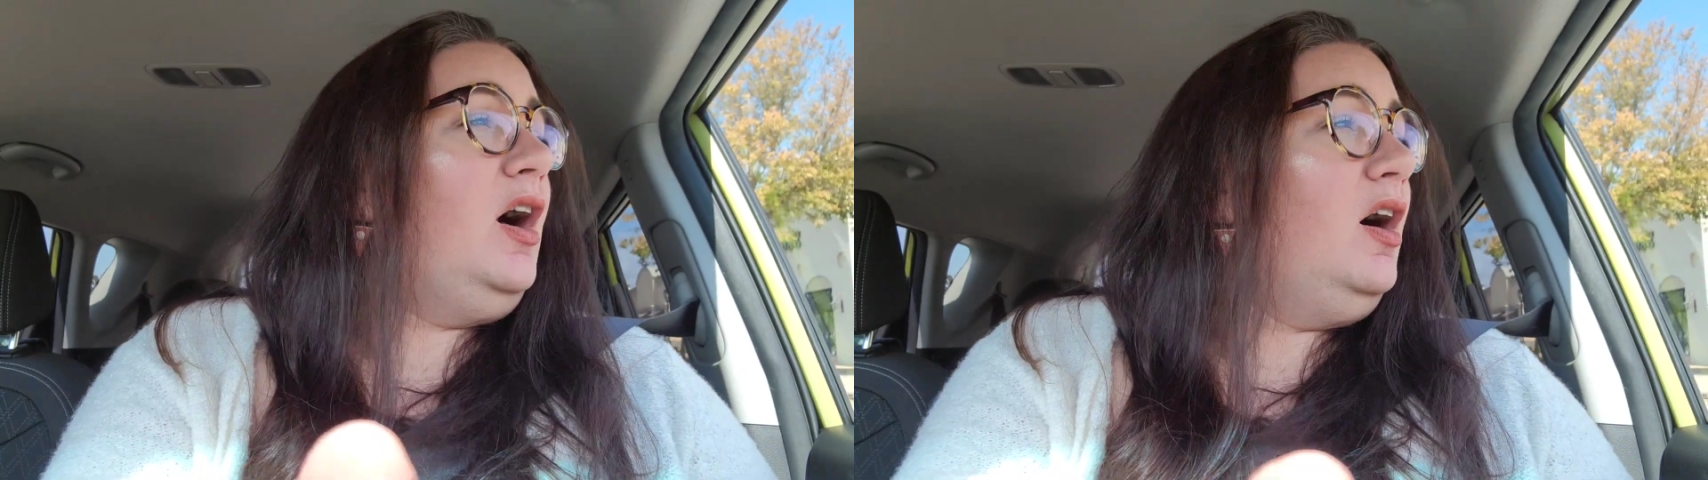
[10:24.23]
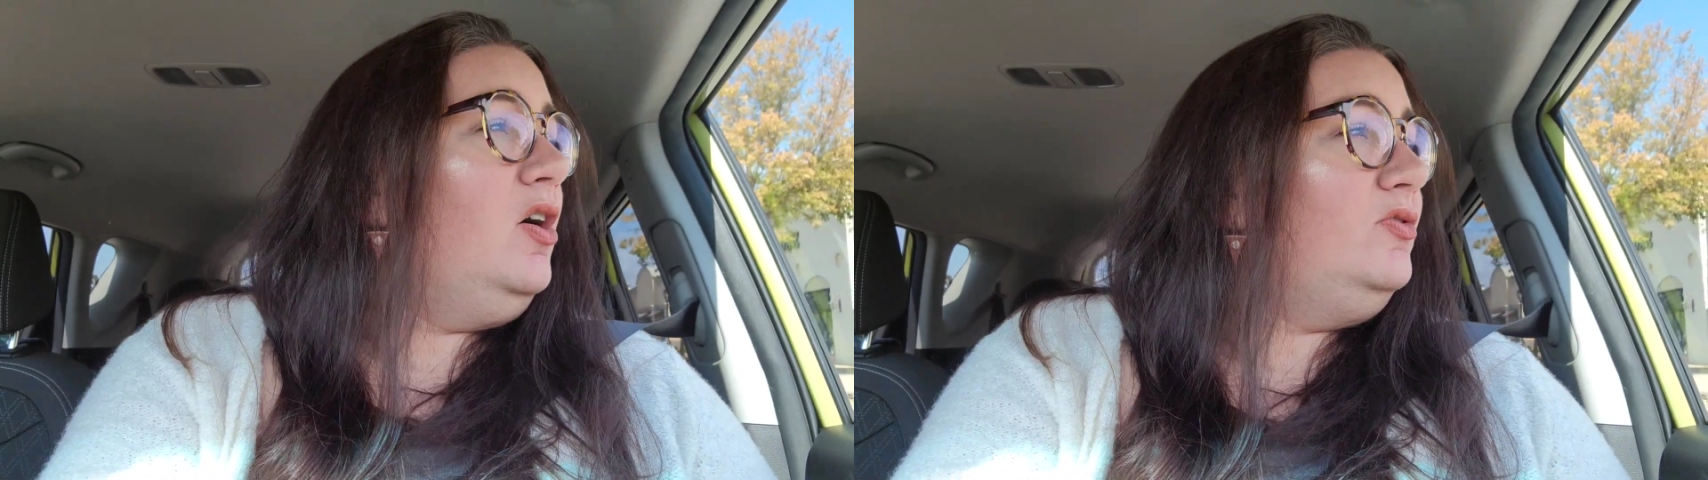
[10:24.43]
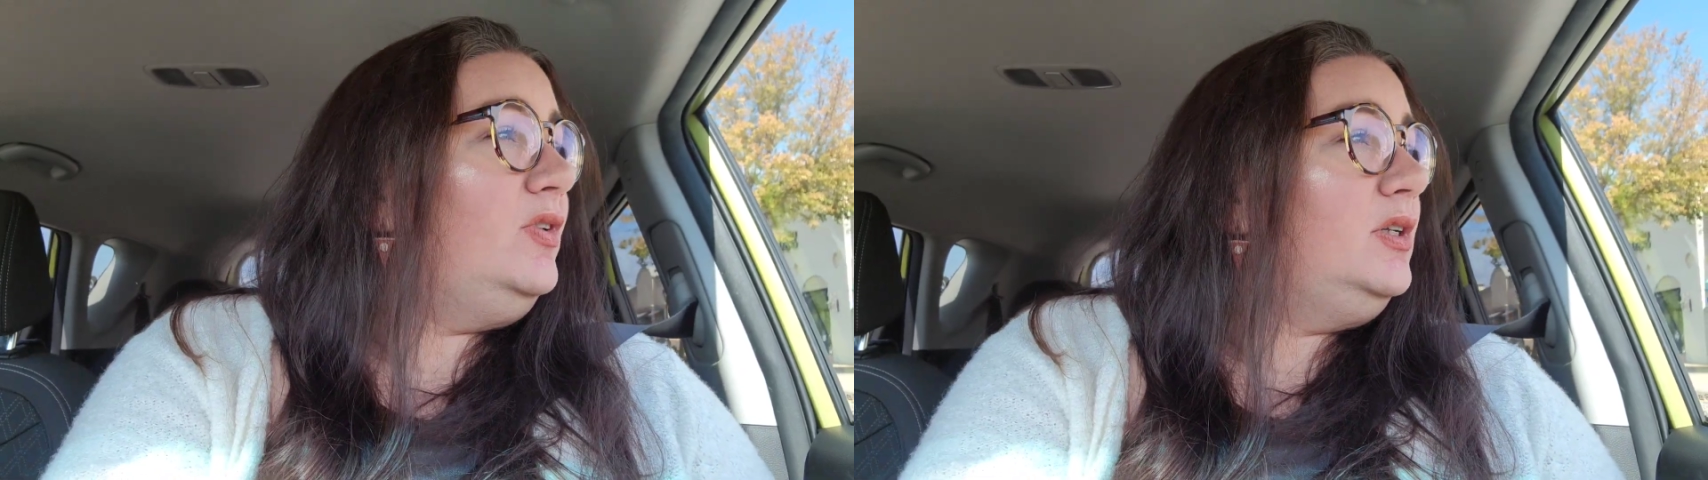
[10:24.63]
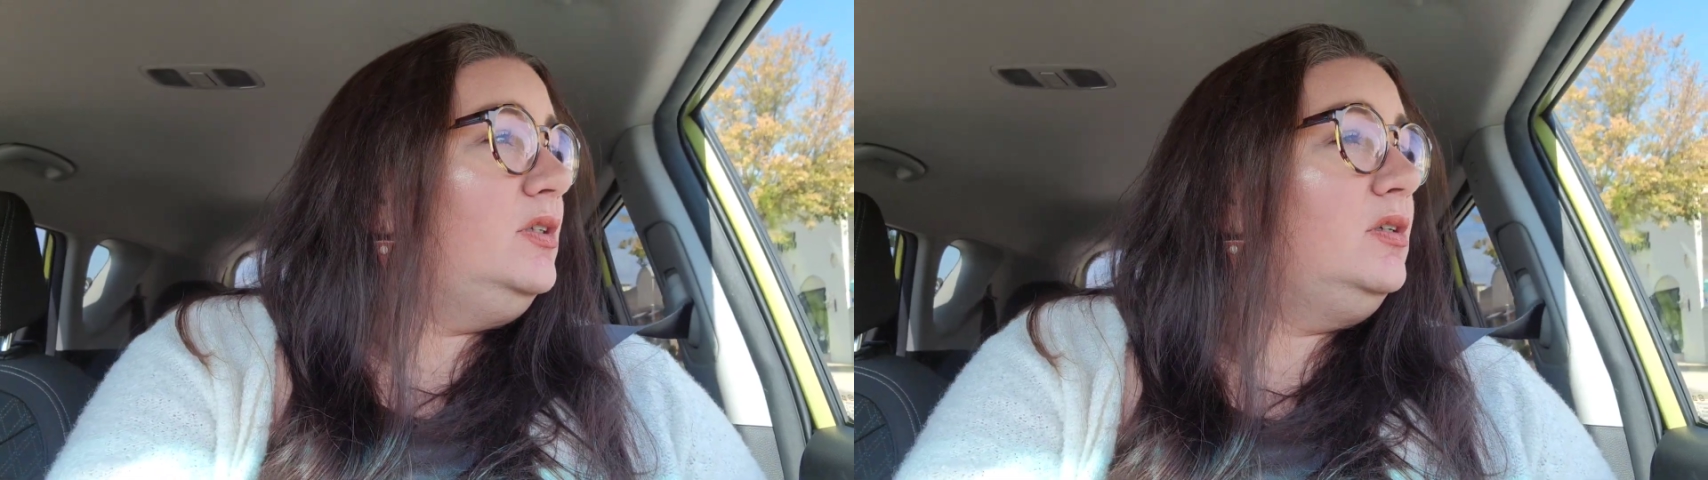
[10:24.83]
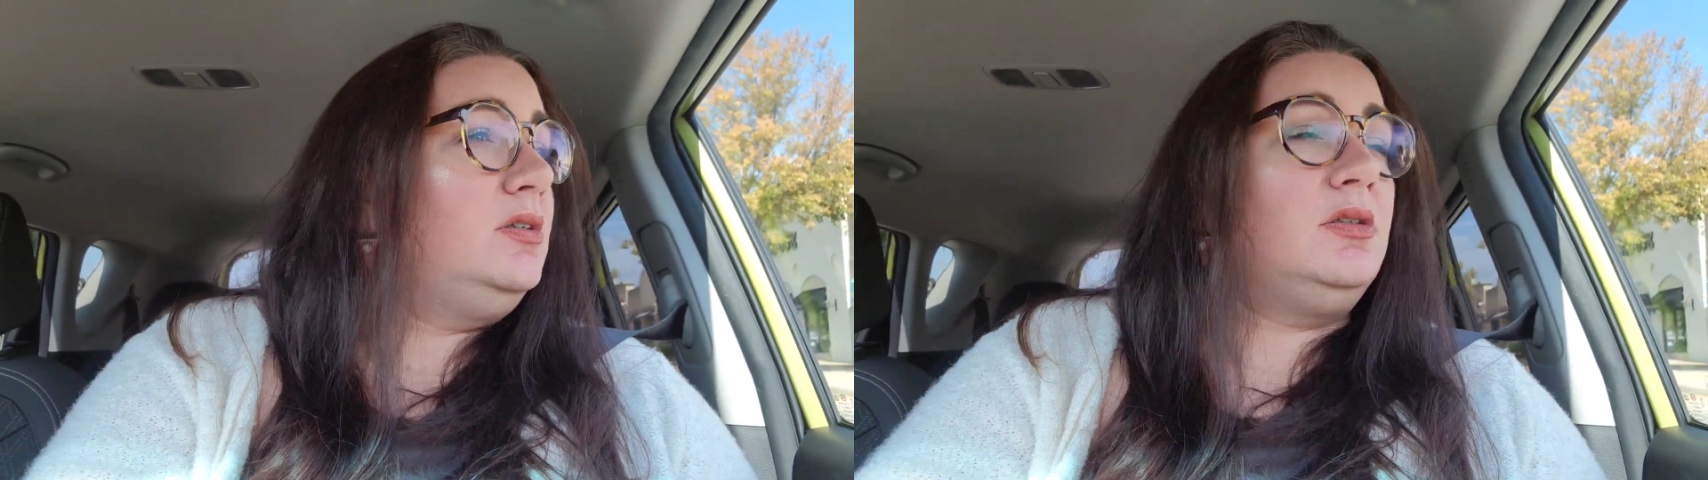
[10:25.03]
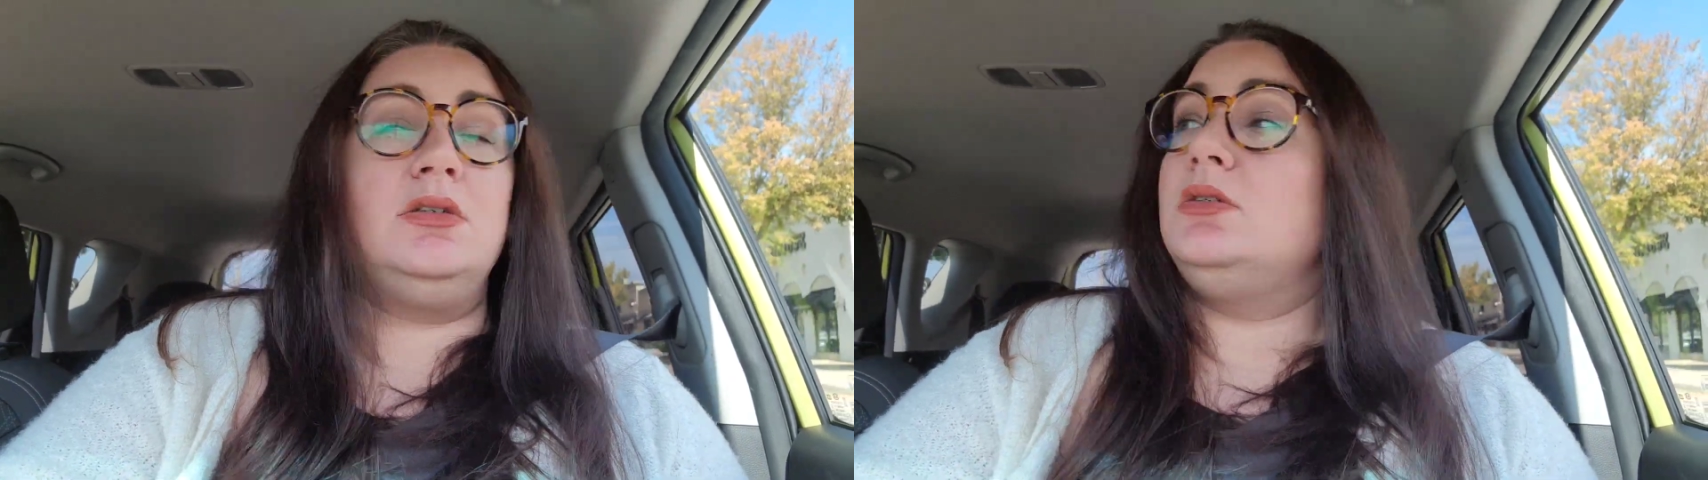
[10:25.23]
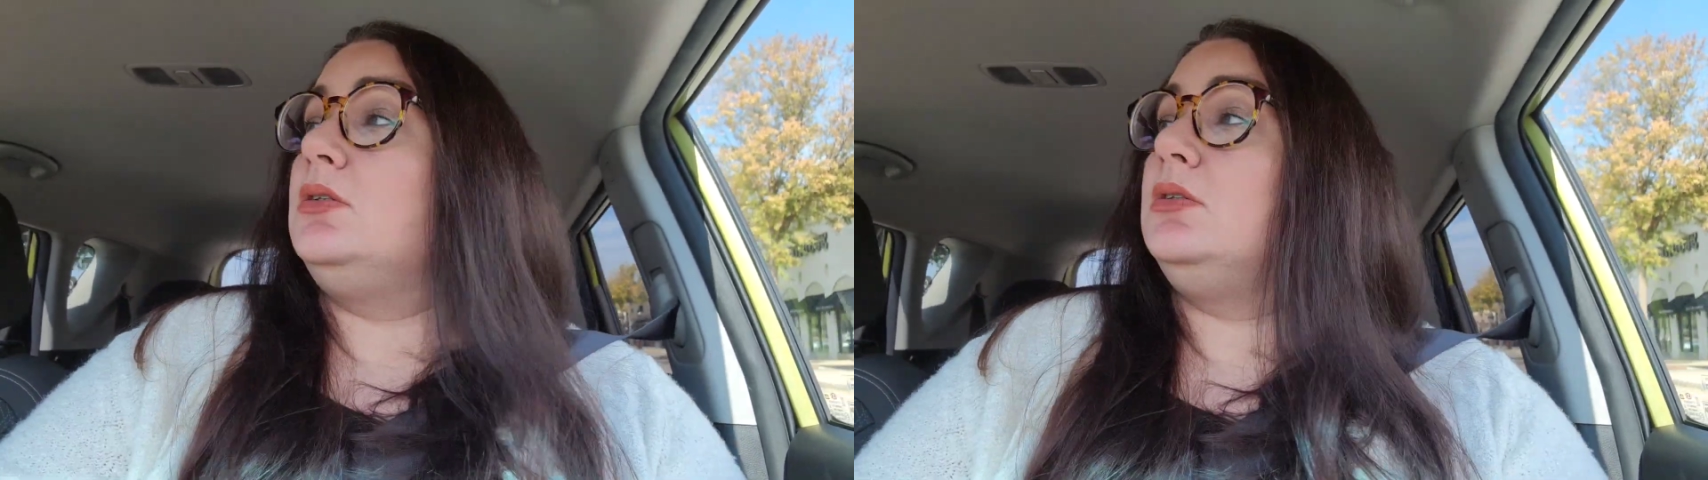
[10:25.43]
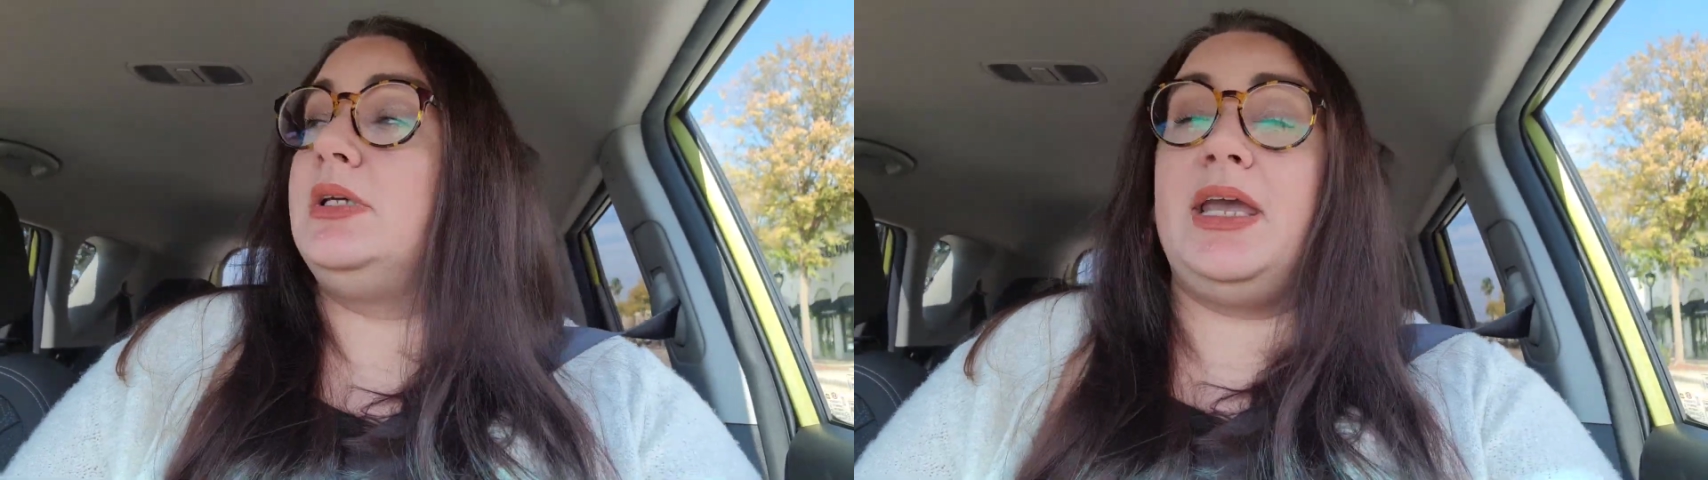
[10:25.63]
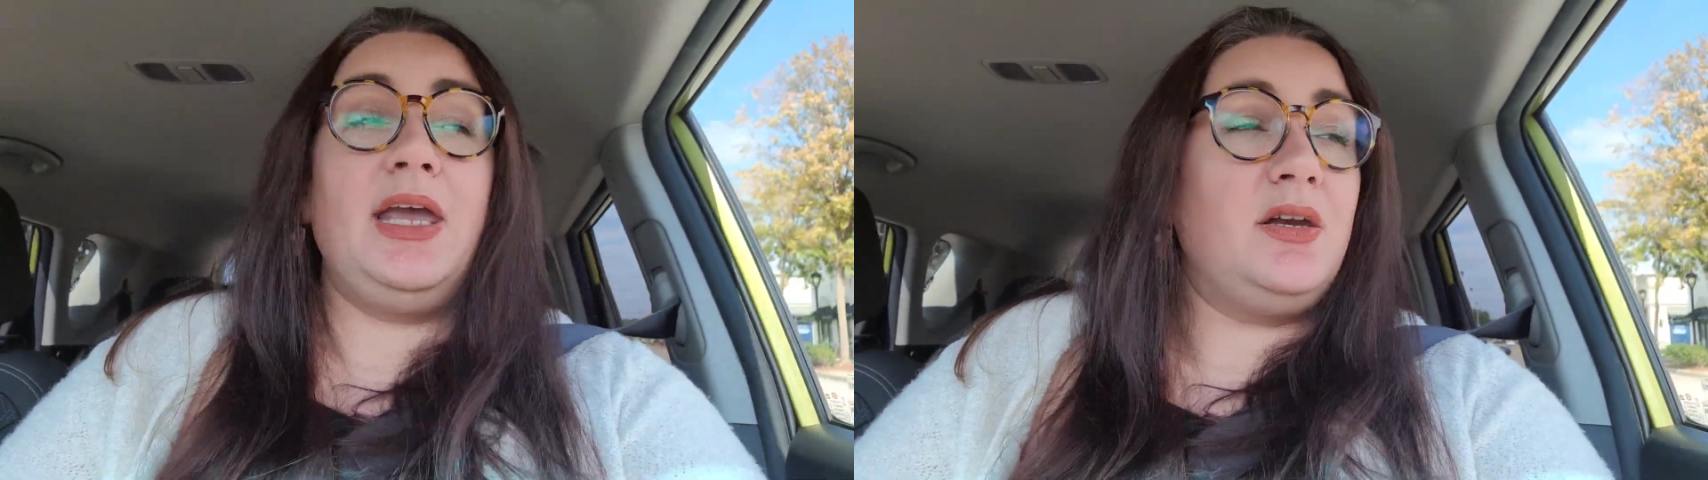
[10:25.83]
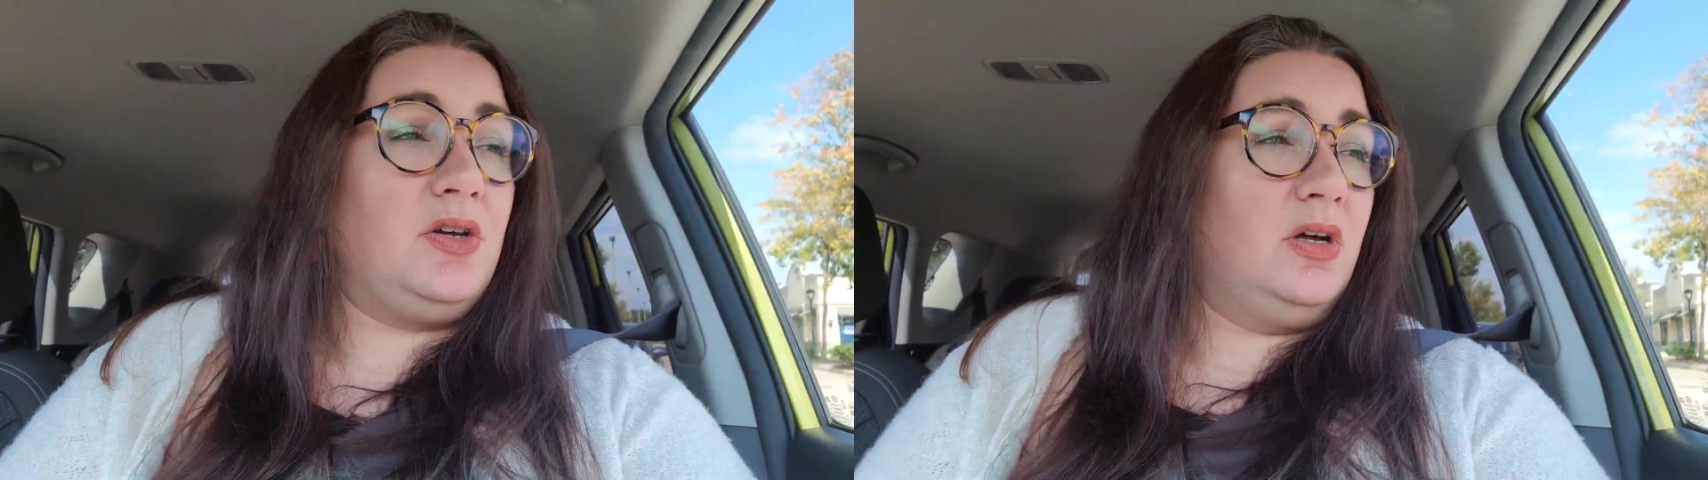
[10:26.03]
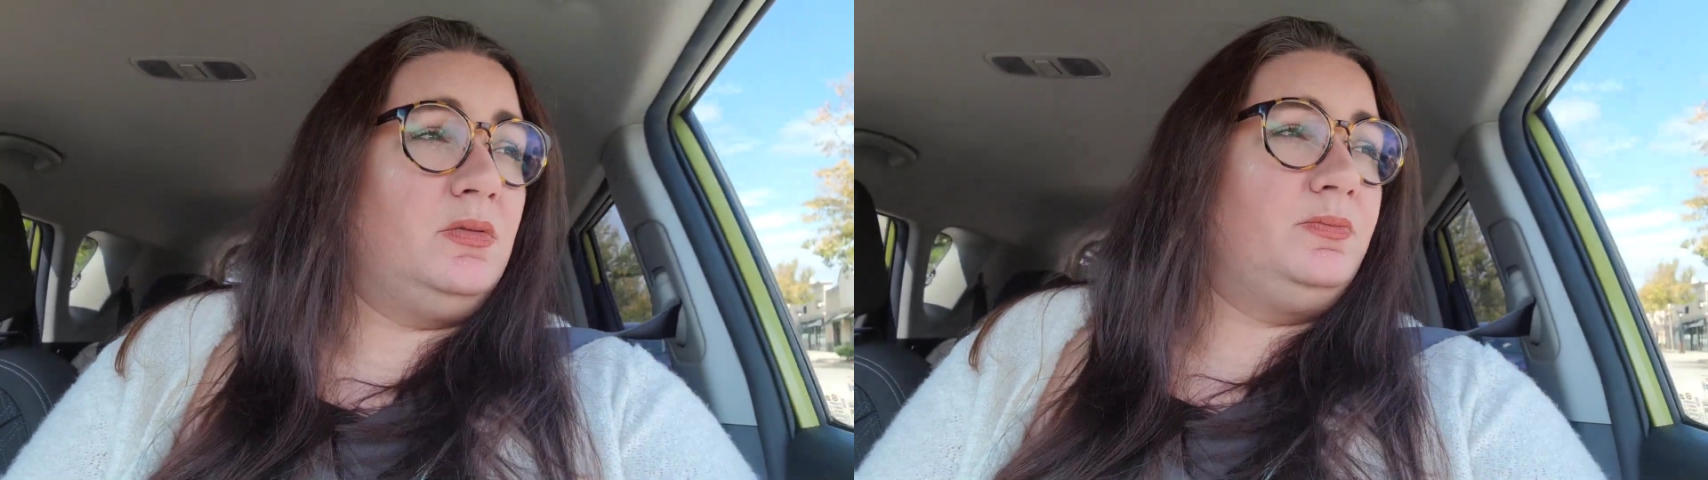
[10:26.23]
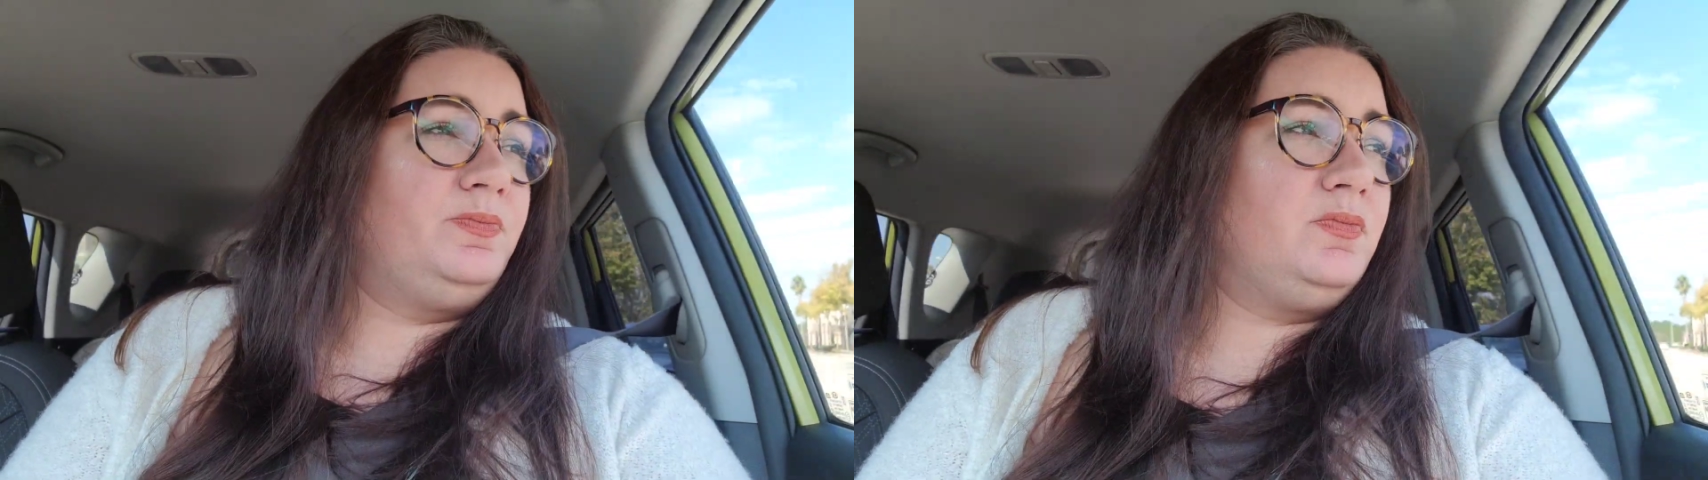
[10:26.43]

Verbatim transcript: of the candle.